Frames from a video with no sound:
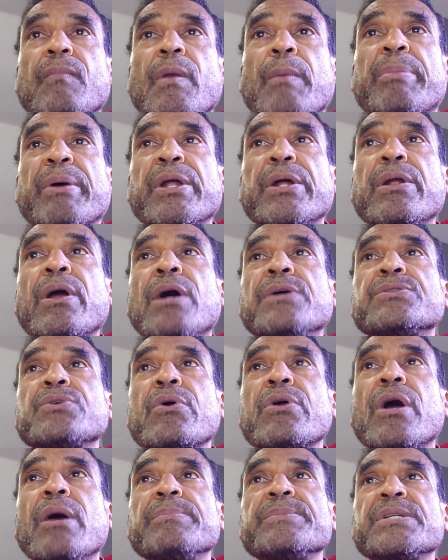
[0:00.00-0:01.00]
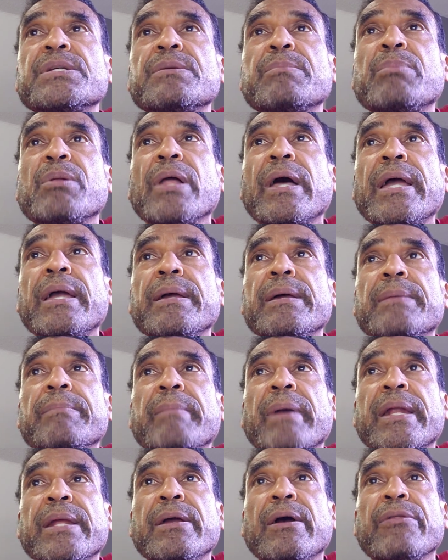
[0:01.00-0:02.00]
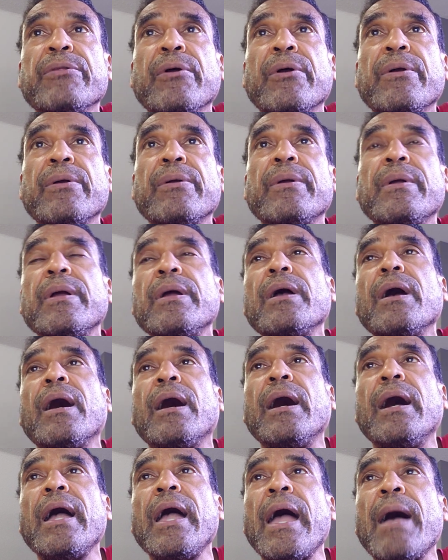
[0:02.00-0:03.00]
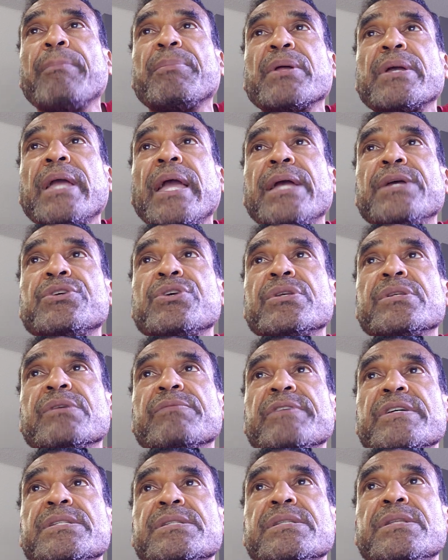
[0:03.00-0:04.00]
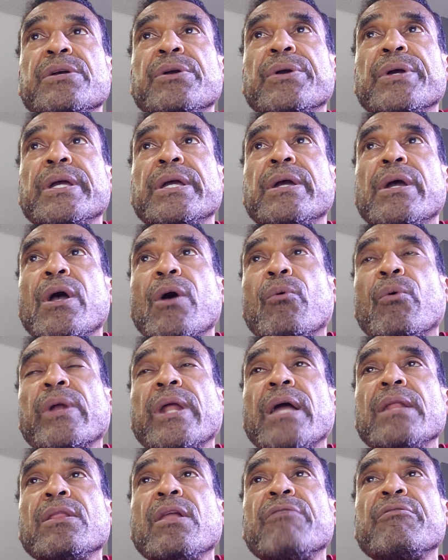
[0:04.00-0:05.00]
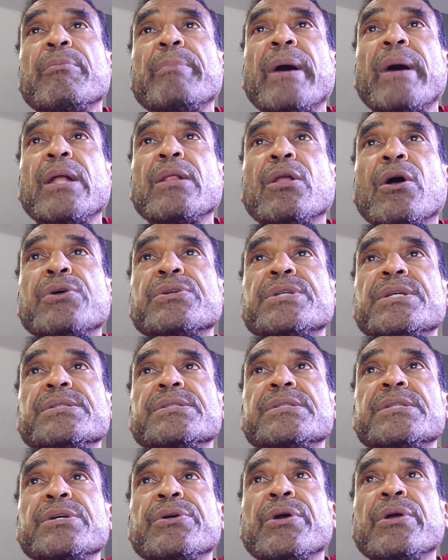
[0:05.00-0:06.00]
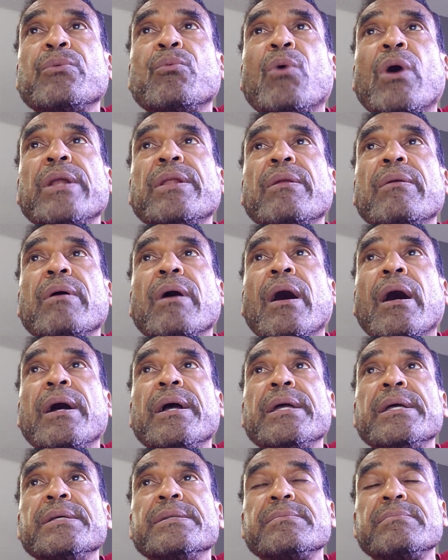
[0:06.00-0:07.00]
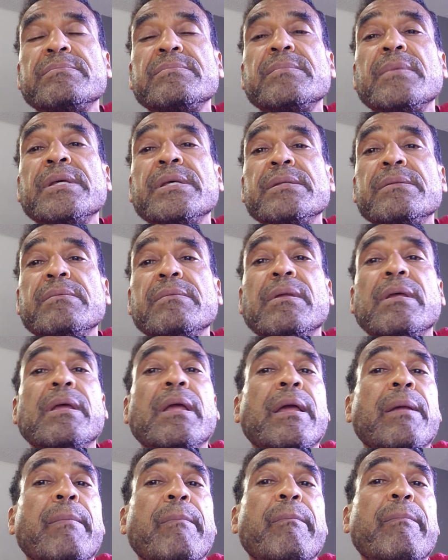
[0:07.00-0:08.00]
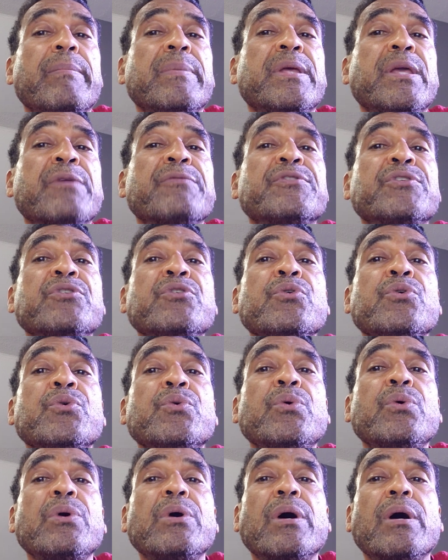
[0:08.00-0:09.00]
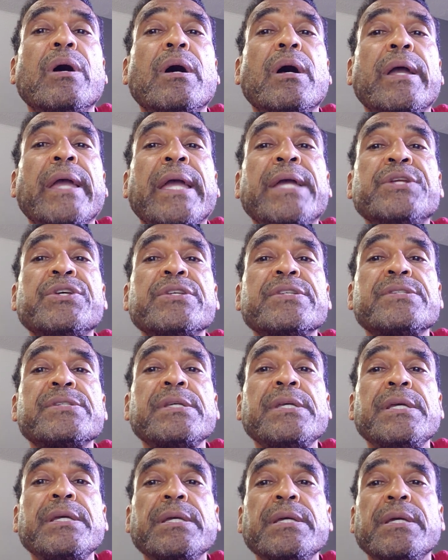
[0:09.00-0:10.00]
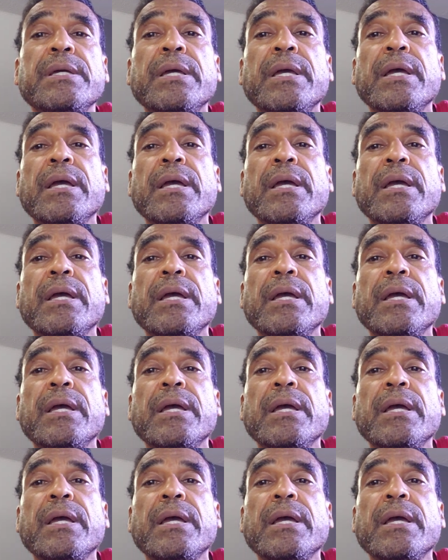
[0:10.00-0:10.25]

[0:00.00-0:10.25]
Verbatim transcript: but it also comes into play in many other uh, applications of his theory. What I love about Larson's theory, one uh, is it it gives you agency.